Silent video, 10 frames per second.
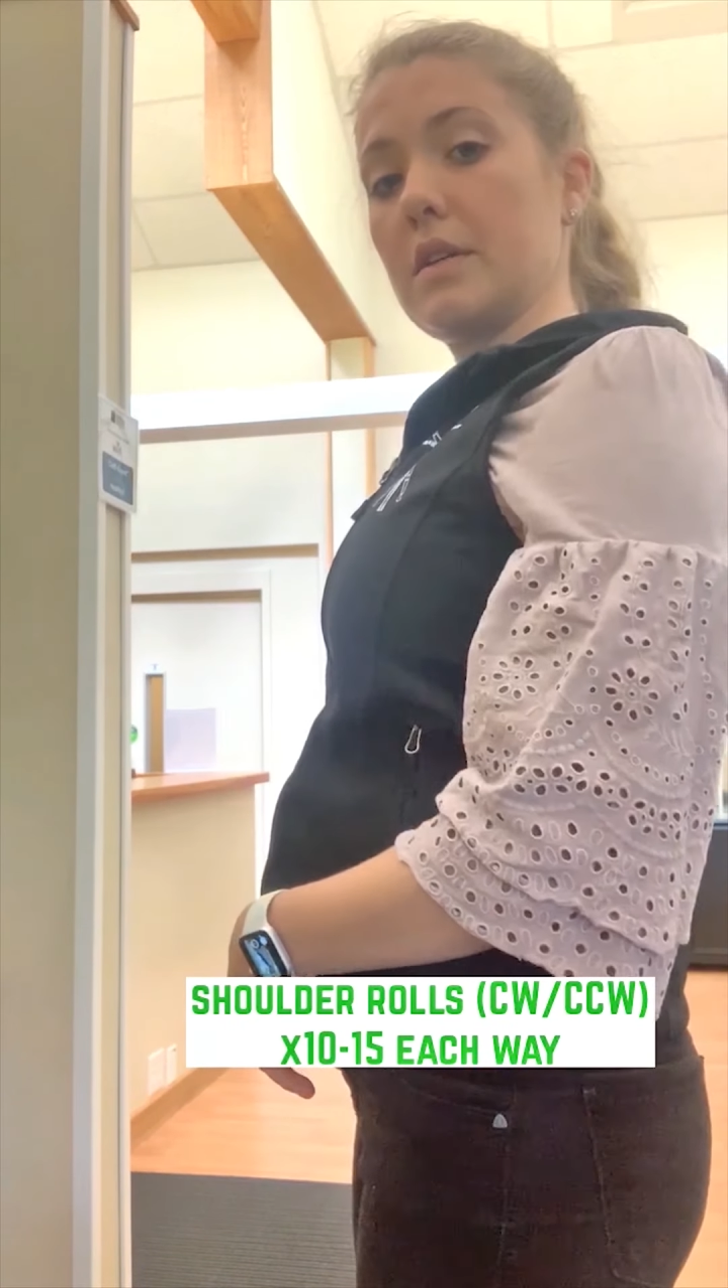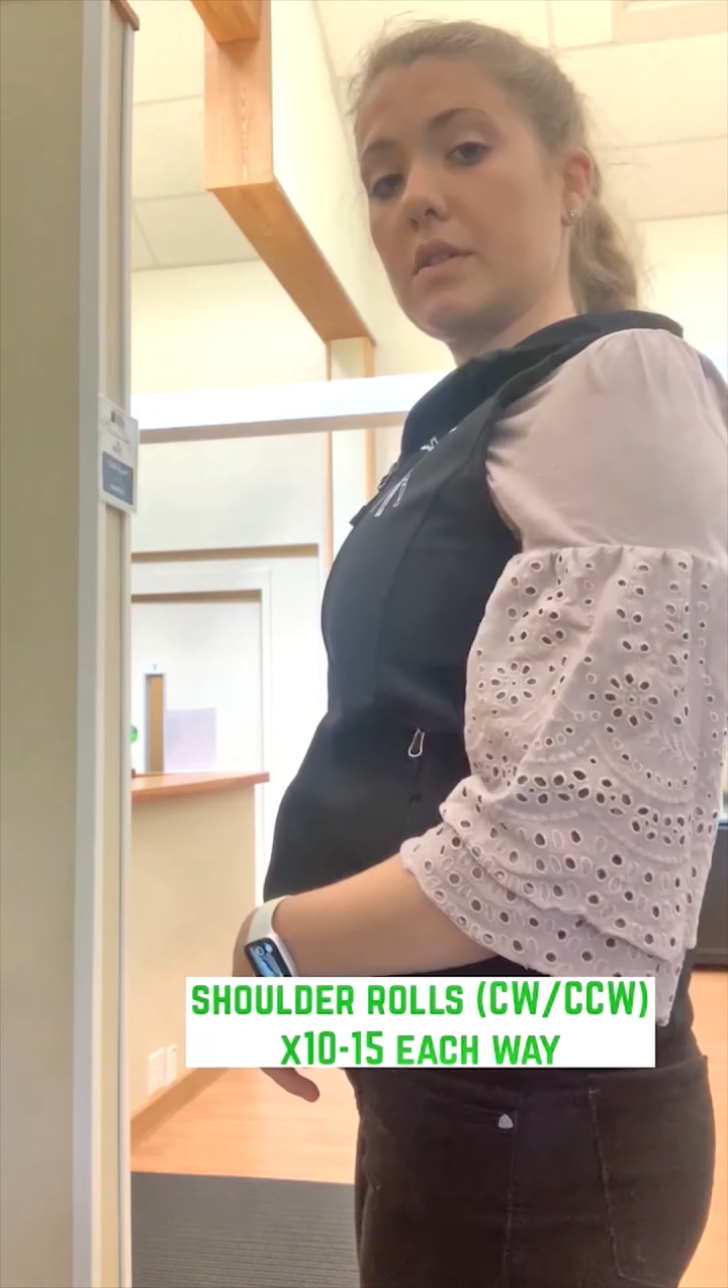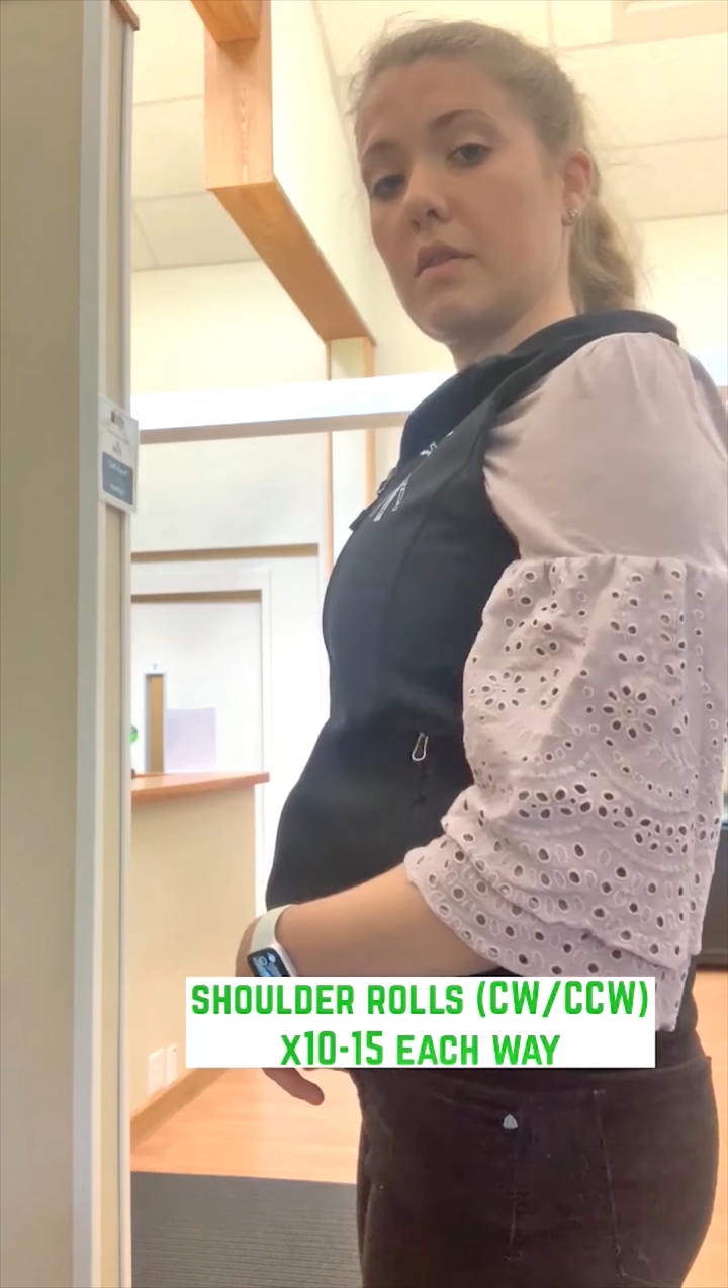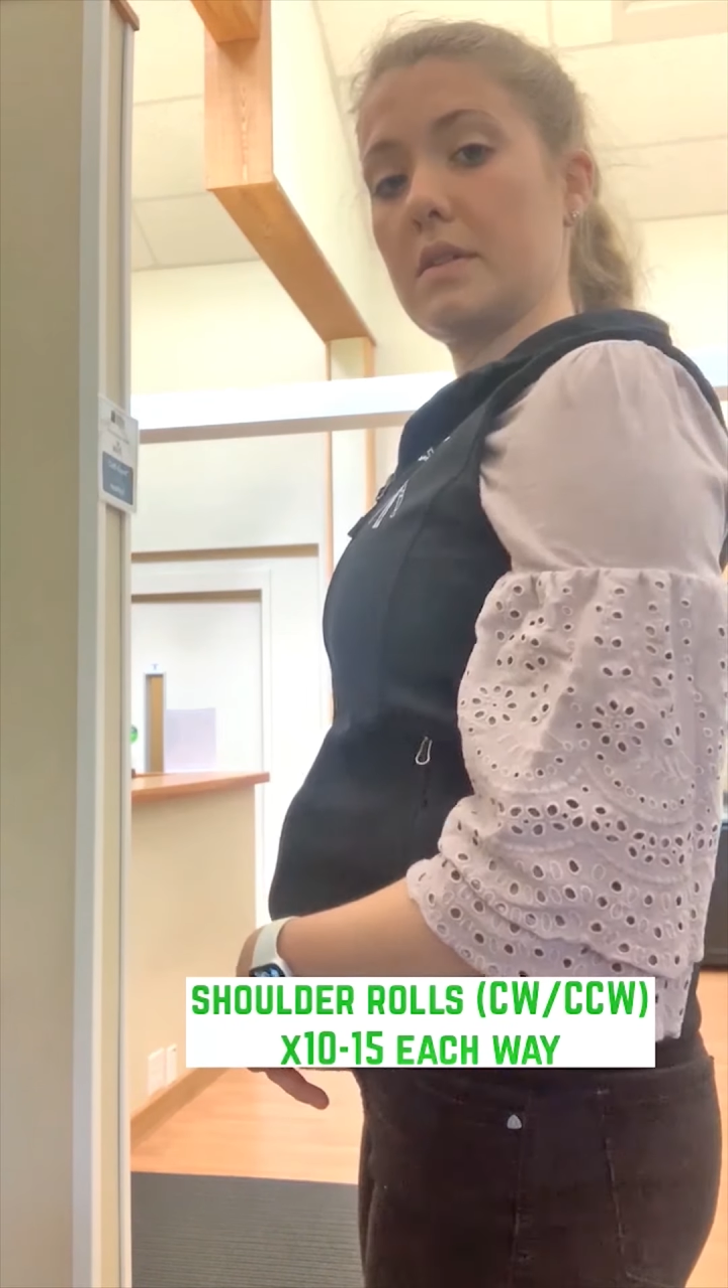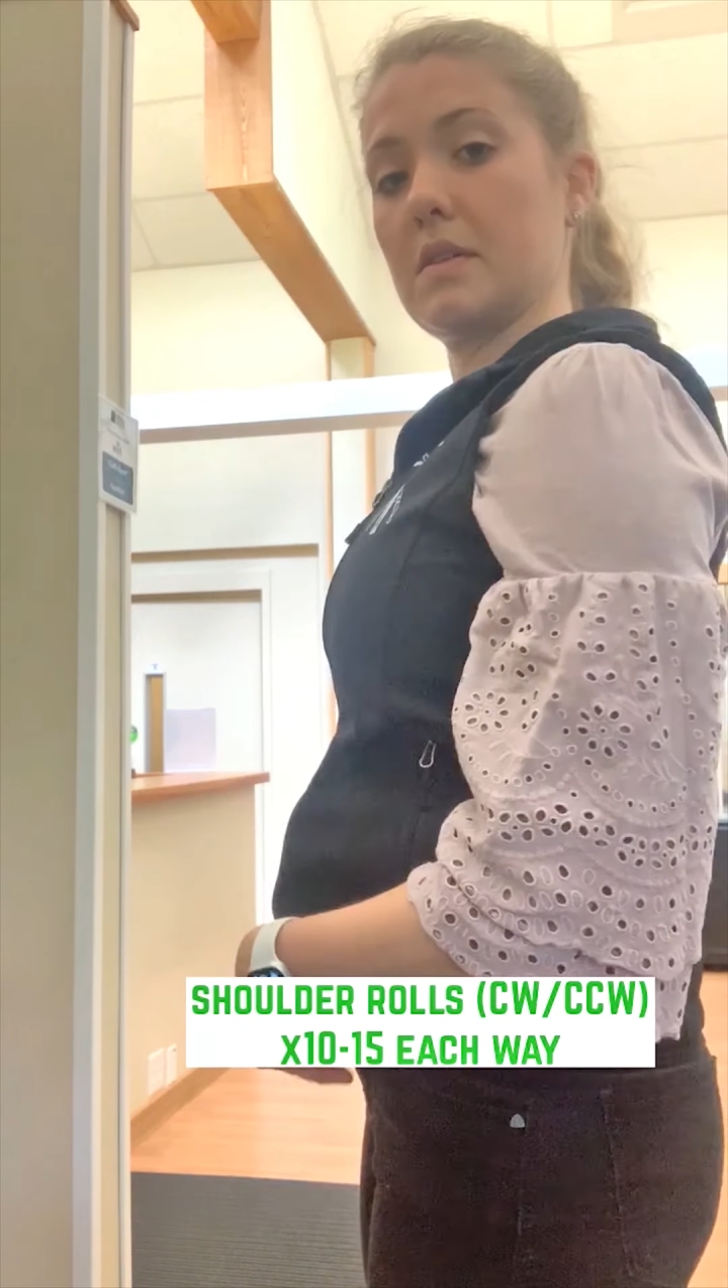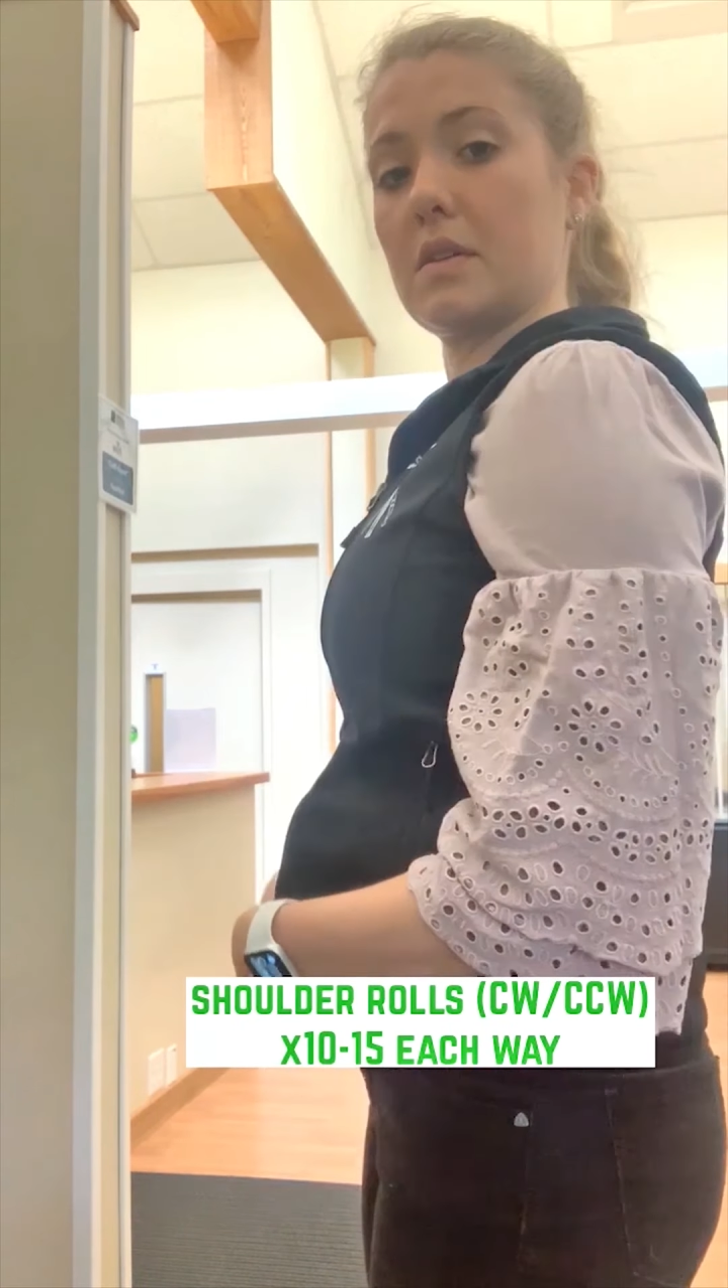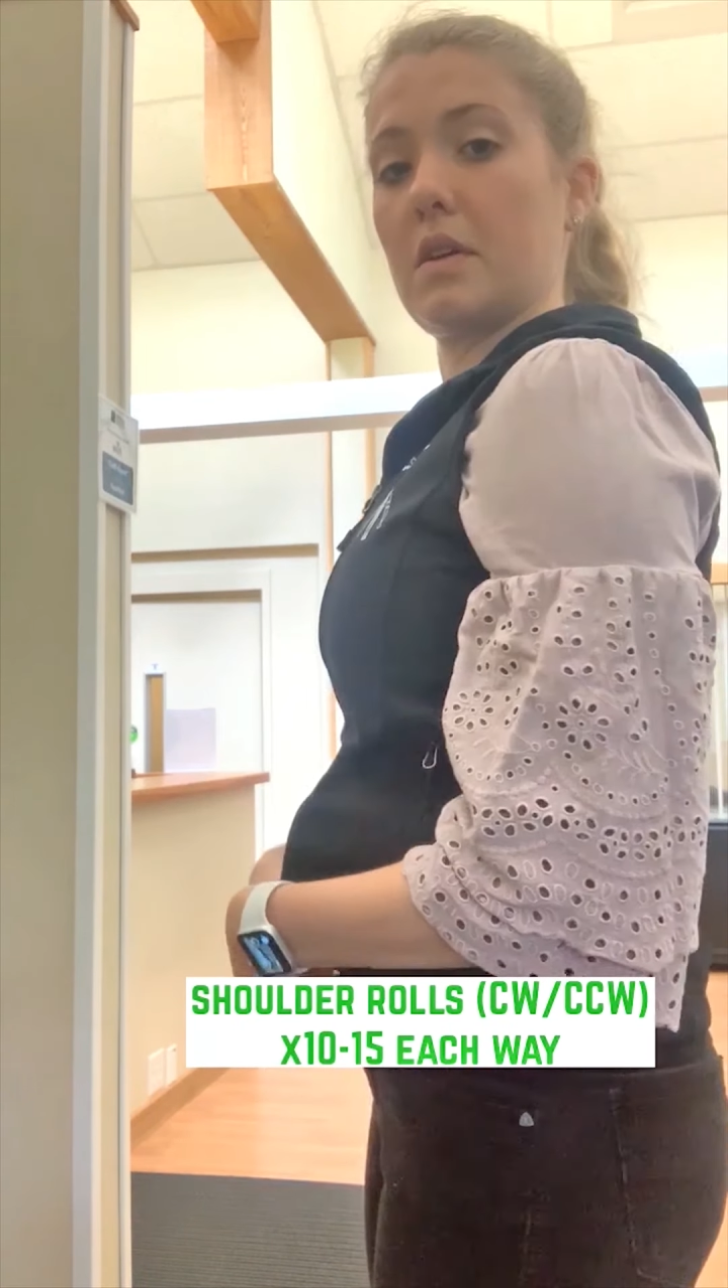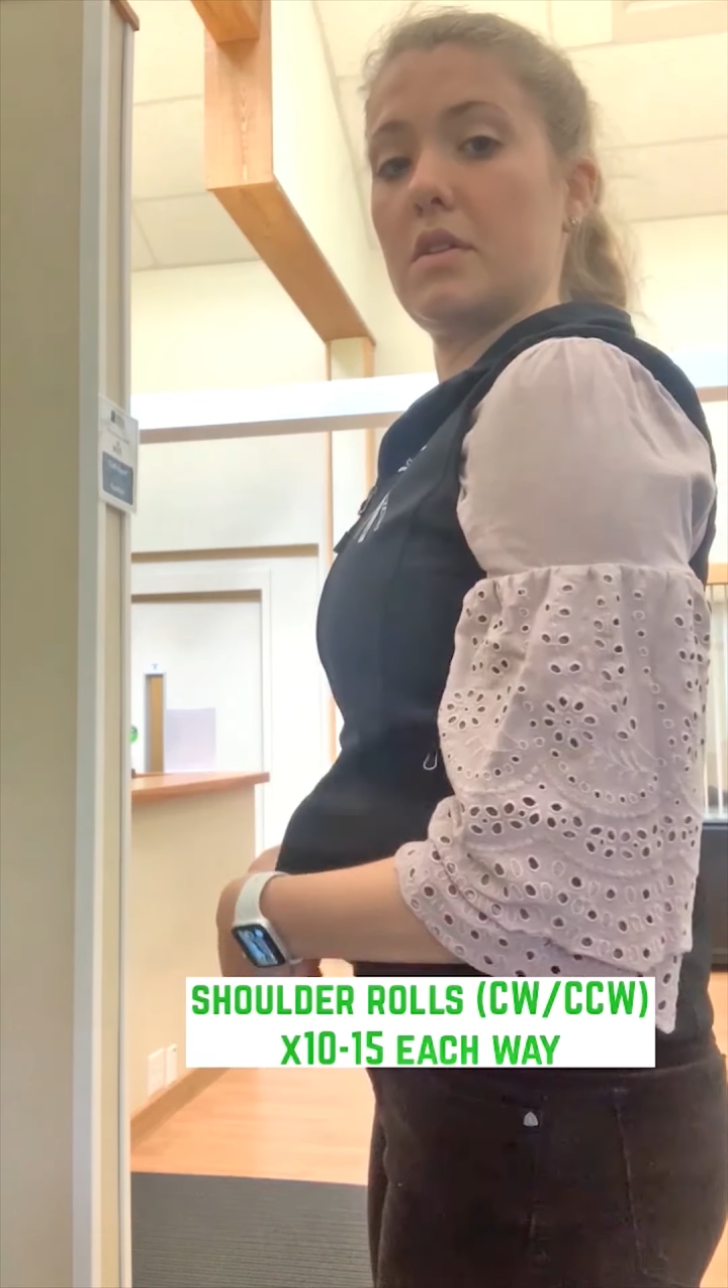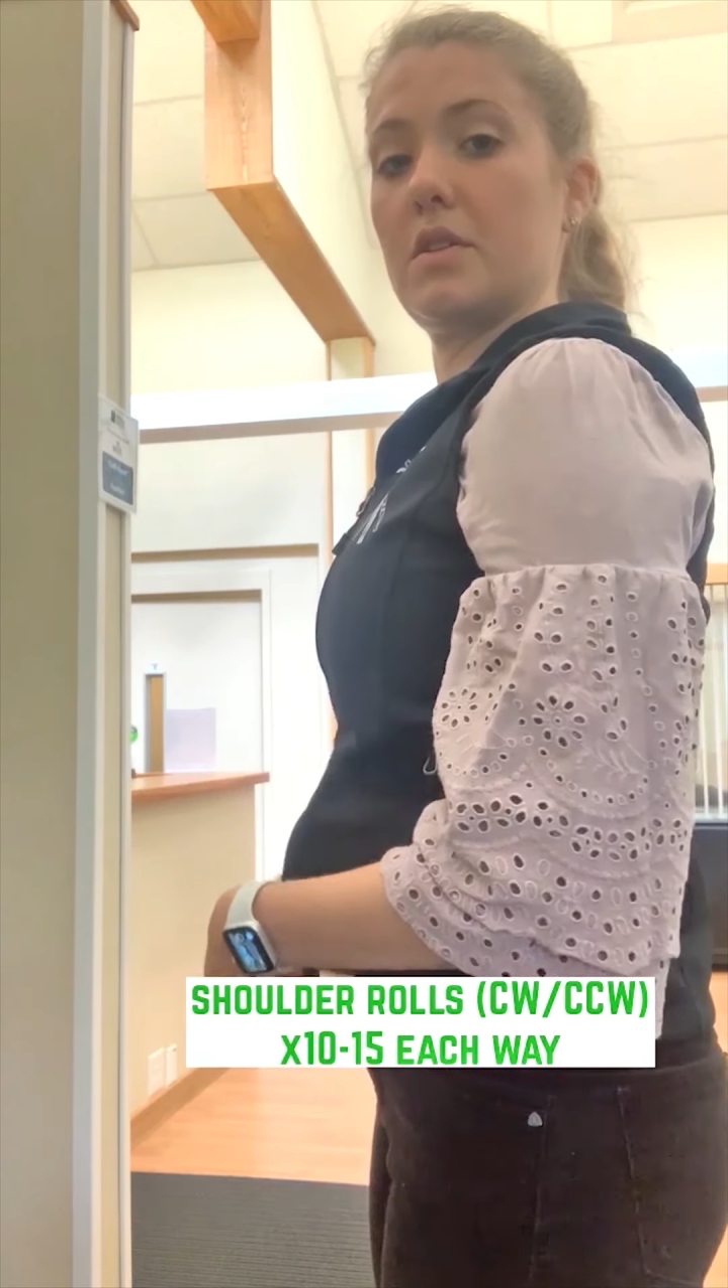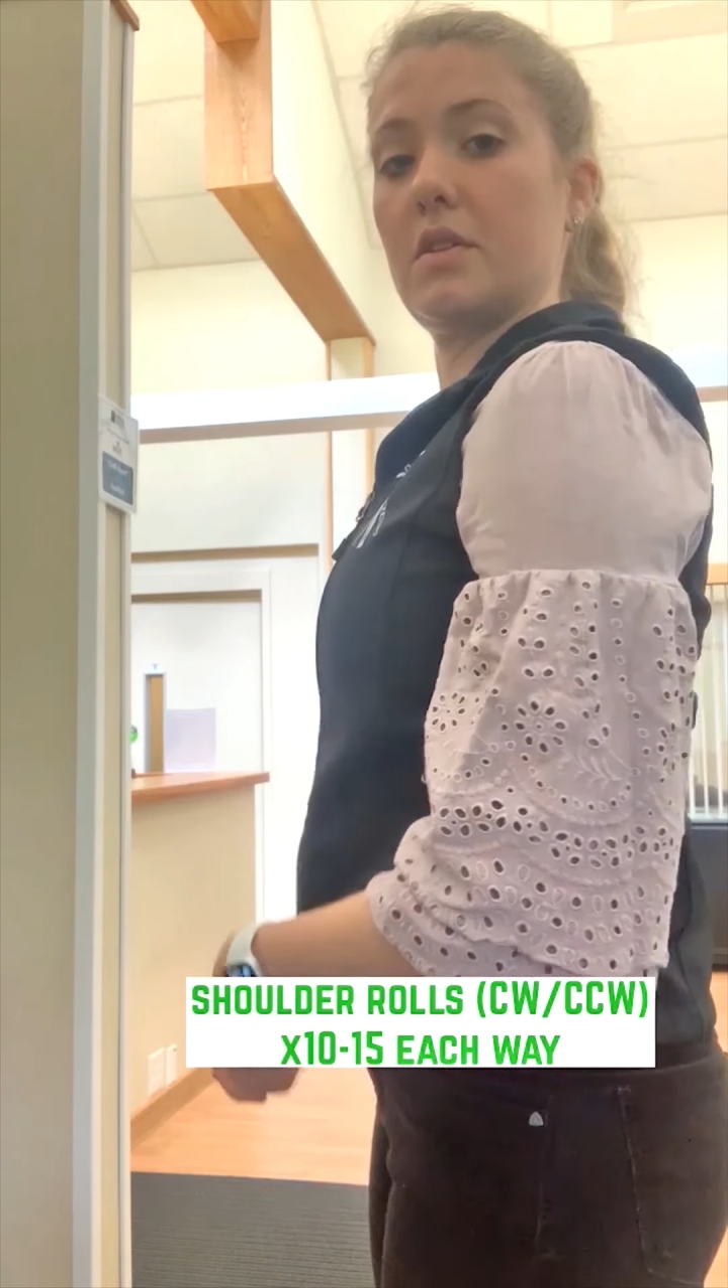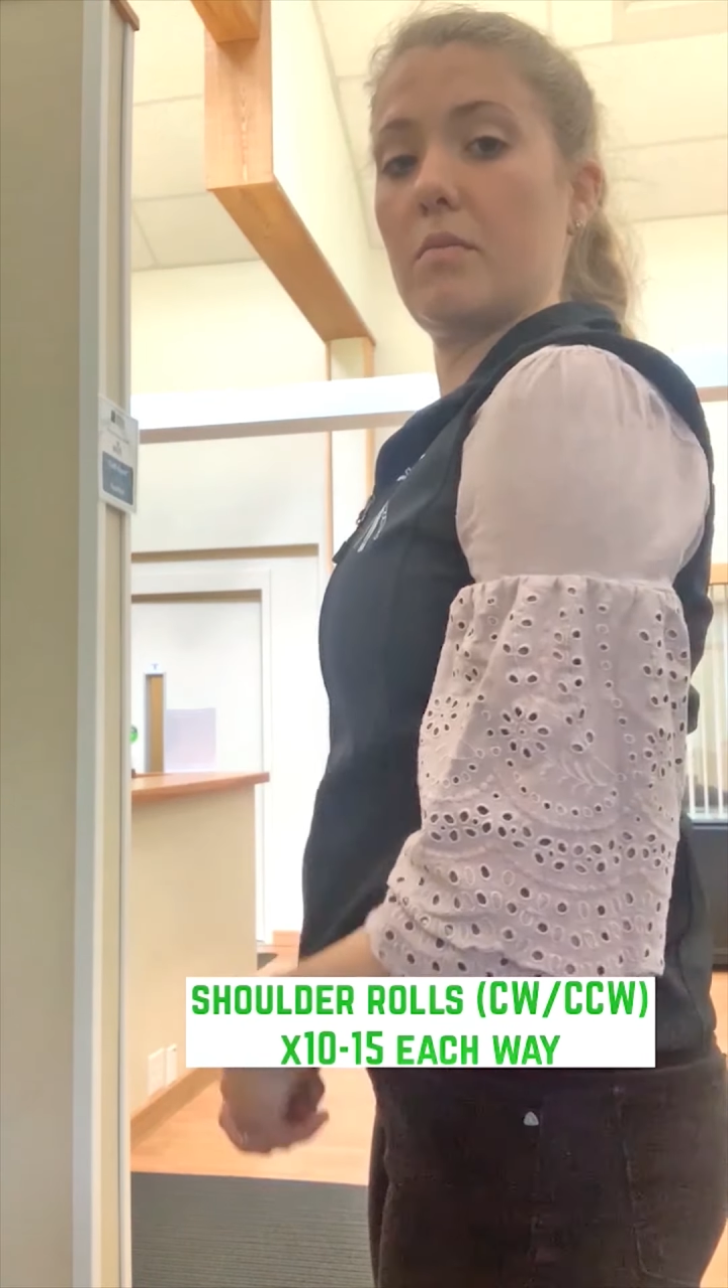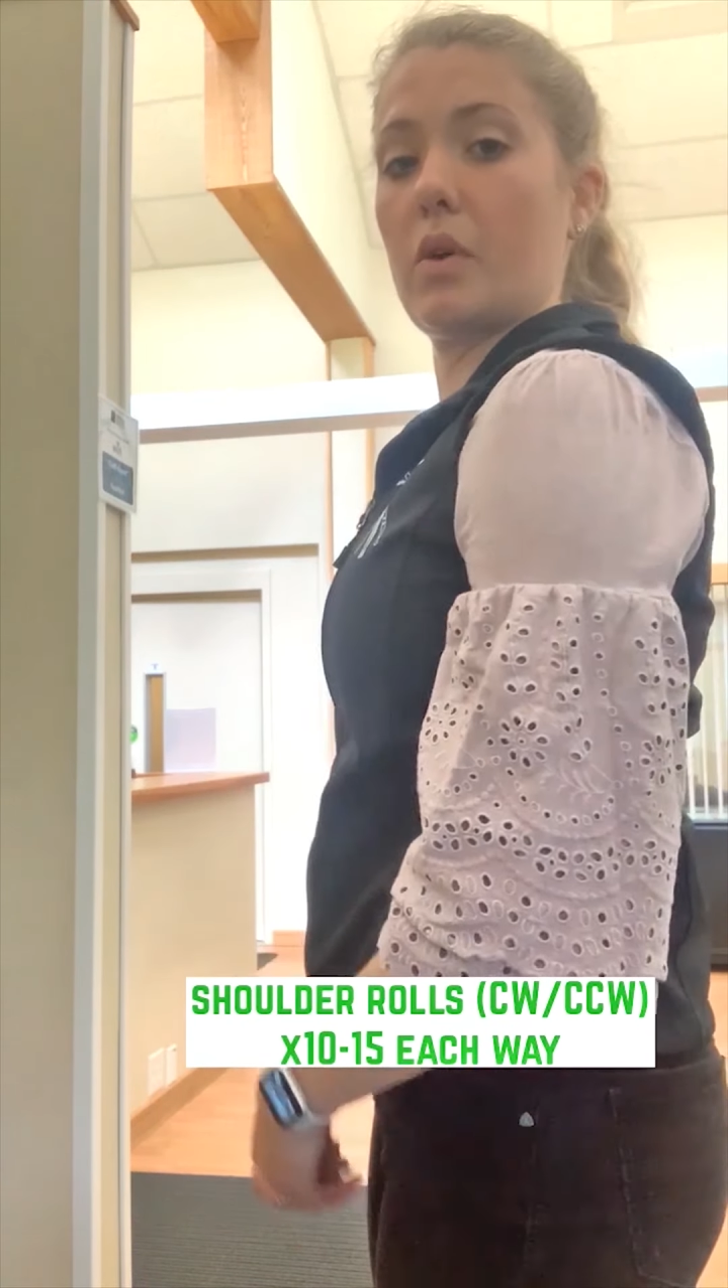So this is good to do